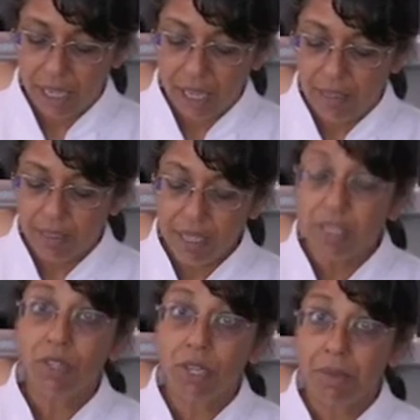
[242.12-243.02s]
And
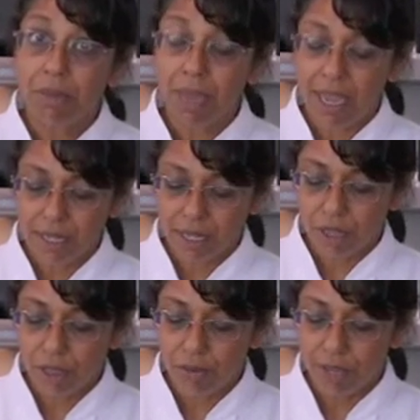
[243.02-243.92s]
these are going to be baked at a
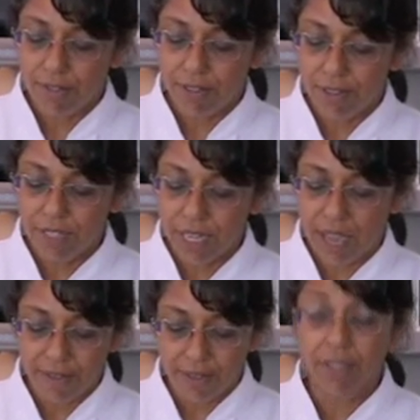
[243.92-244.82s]
350
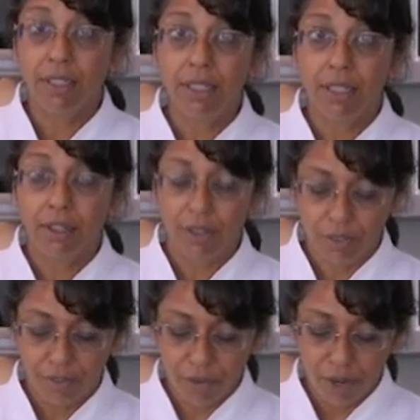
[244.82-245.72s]
oven
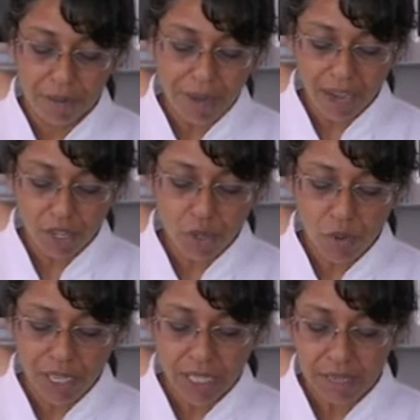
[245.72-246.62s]
for about
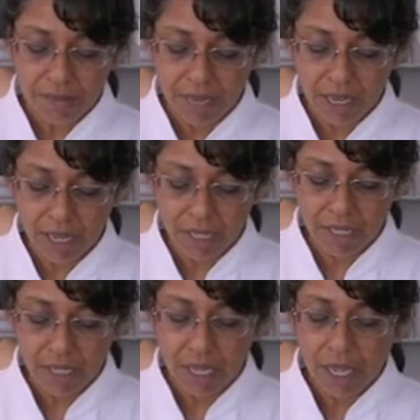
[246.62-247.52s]
20
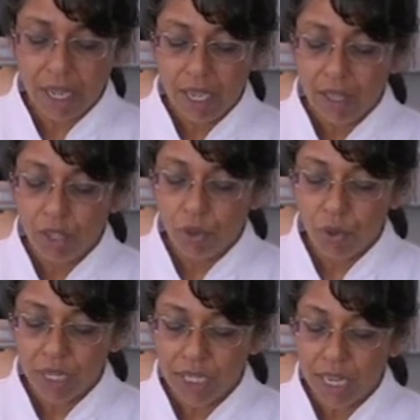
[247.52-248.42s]
minutes. You're
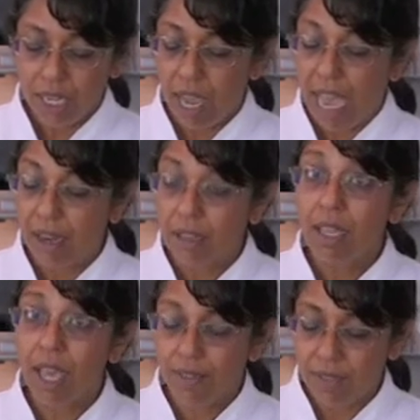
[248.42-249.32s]
going to take it out of
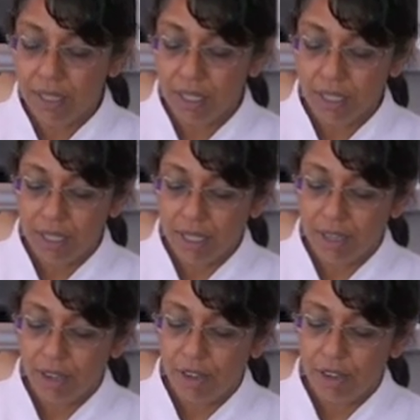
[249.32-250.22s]
the oven,
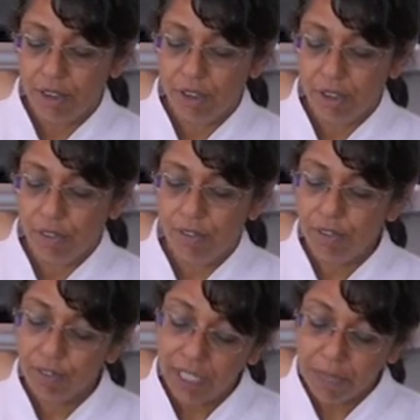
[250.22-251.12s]

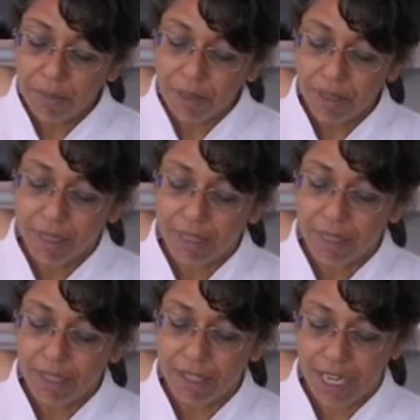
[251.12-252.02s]
flip
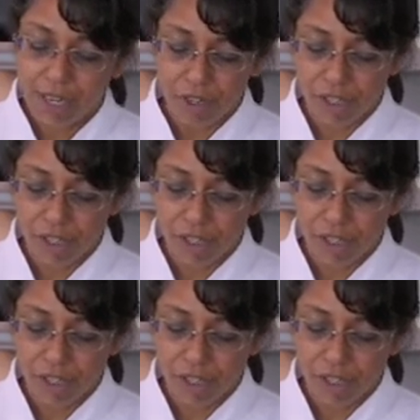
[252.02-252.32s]
the tater